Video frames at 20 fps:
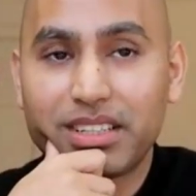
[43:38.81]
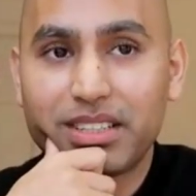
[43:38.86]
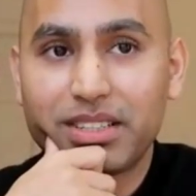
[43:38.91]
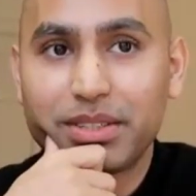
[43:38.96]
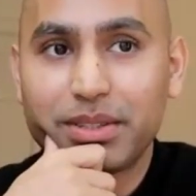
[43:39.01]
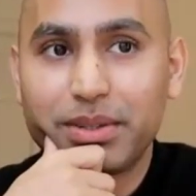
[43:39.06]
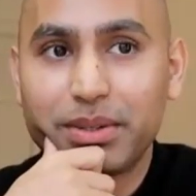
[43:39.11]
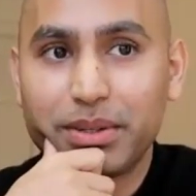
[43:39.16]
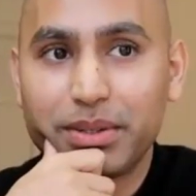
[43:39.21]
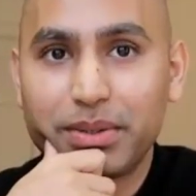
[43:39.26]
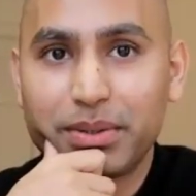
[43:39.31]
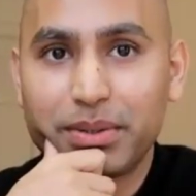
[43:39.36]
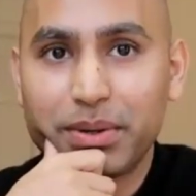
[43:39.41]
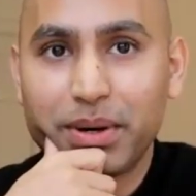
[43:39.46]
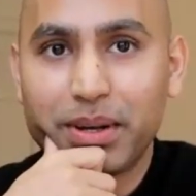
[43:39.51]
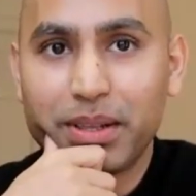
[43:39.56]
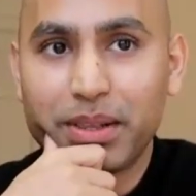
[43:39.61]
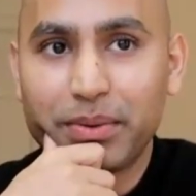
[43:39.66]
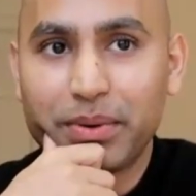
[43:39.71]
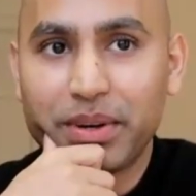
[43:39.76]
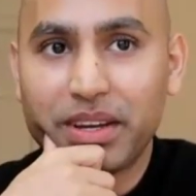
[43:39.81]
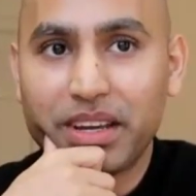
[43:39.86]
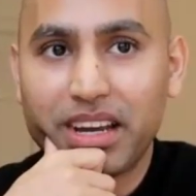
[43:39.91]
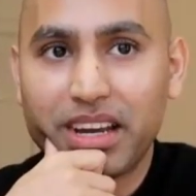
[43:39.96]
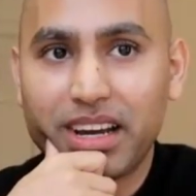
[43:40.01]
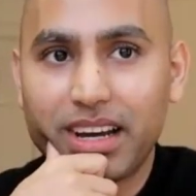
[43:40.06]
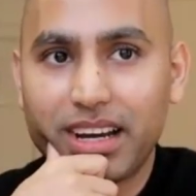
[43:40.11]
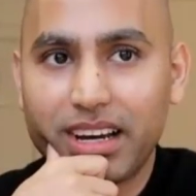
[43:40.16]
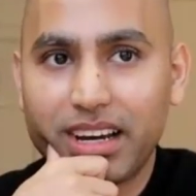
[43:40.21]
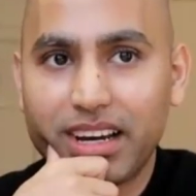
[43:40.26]
to go through all the way
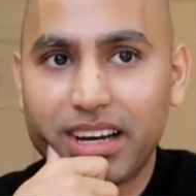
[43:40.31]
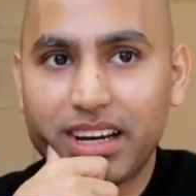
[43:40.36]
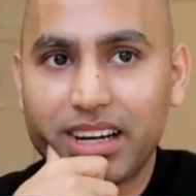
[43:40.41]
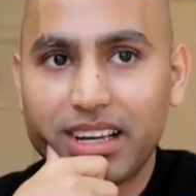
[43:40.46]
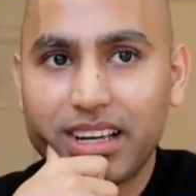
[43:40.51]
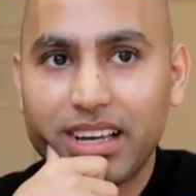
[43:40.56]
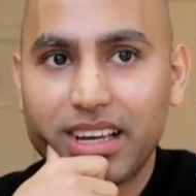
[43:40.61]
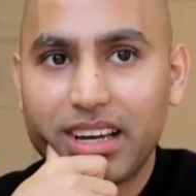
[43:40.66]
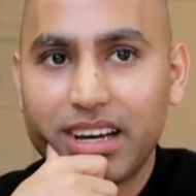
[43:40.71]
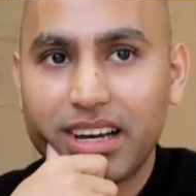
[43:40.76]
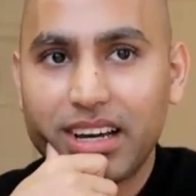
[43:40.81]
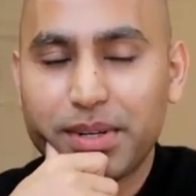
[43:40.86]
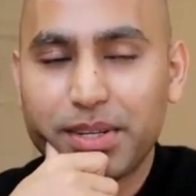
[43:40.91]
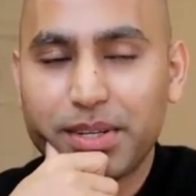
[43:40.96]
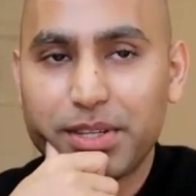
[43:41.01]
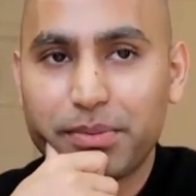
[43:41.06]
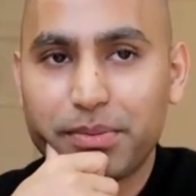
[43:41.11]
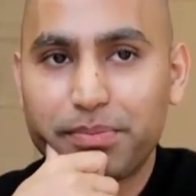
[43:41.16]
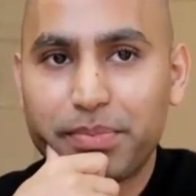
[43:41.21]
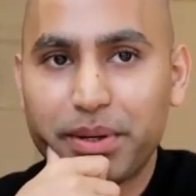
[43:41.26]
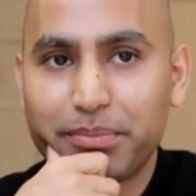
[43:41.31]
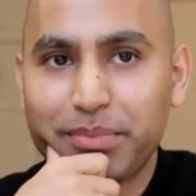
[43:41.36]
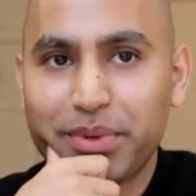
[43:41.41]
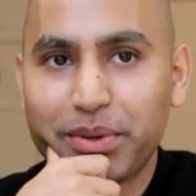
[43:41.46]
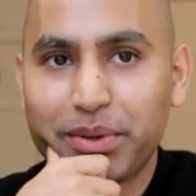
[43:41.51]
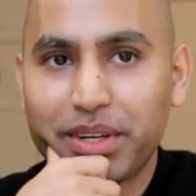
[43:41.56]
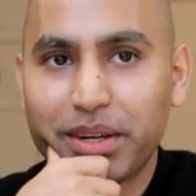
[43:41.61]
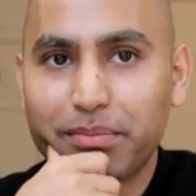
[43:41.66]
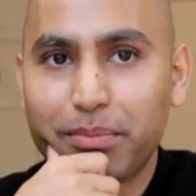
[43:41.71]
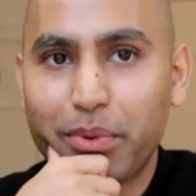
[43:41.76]
up to Supreme
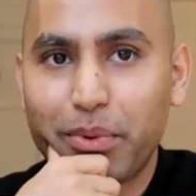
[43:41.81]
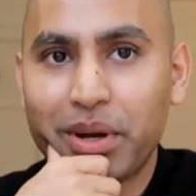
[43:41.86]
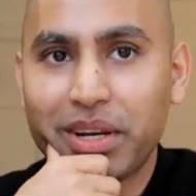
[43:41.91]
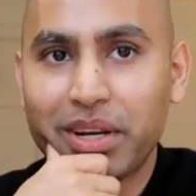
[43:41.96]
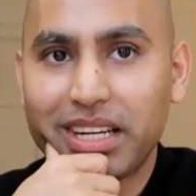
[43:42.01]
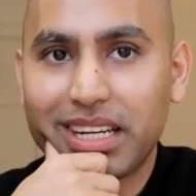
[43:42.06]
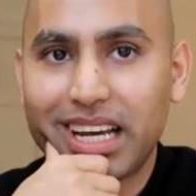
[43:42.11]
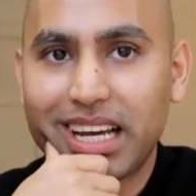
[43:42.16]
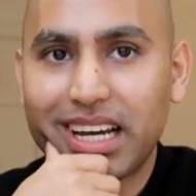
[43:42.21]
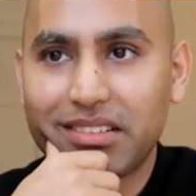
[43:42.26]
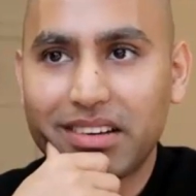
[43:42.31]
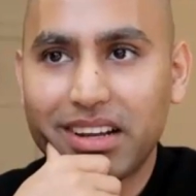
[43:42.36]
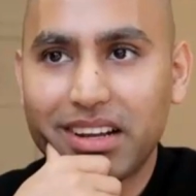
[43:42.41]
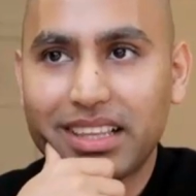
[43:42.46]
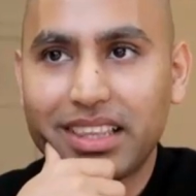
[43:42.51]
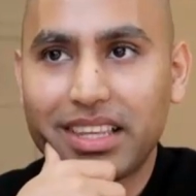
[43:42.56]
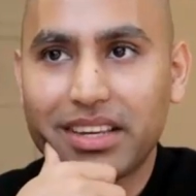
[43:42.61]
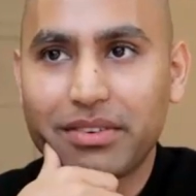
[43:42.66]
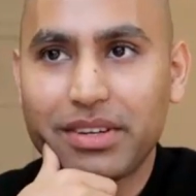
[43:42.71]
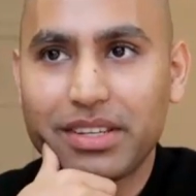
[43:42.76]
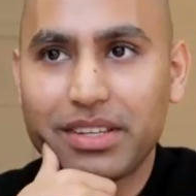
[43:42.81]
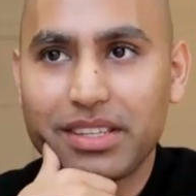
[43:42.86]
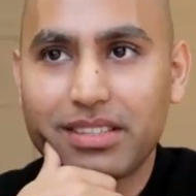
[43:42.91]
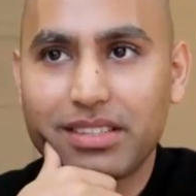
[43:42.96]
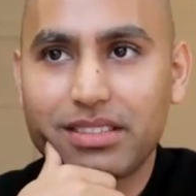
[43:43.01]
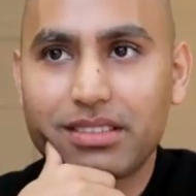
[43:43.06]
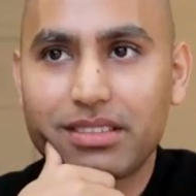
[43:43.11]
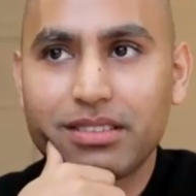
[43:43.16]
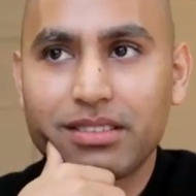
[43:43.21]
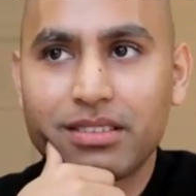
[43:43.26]
Court and pointed out there is
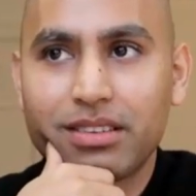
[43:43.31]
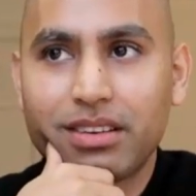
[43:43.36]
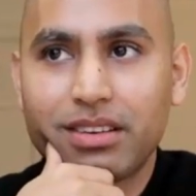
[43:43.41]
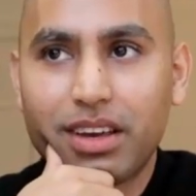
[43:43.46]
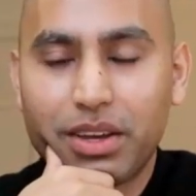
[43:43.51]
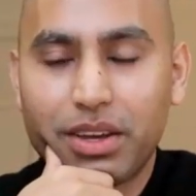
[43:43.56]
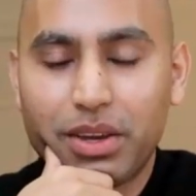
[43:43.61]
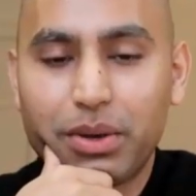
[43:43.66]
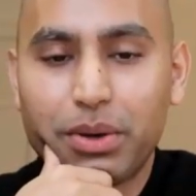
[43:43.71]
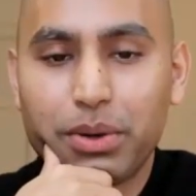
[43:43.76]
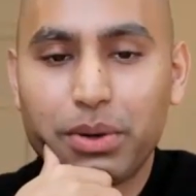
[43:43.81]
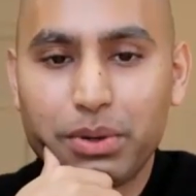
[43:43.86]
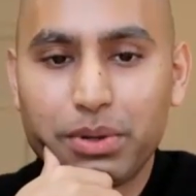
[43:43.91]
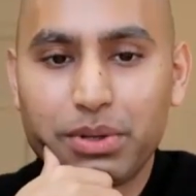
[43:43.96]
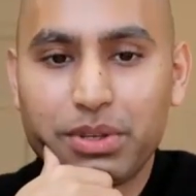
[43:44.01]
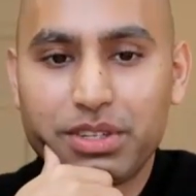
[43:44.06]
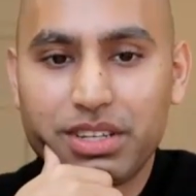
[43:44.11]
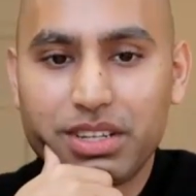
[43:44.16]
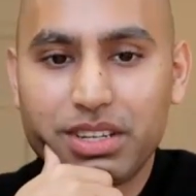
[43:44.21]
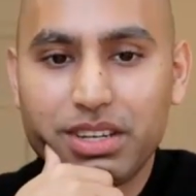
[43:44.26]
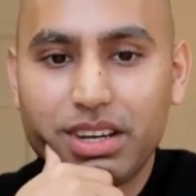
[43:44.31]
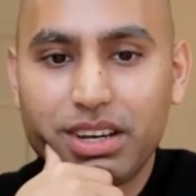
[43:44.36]
a huge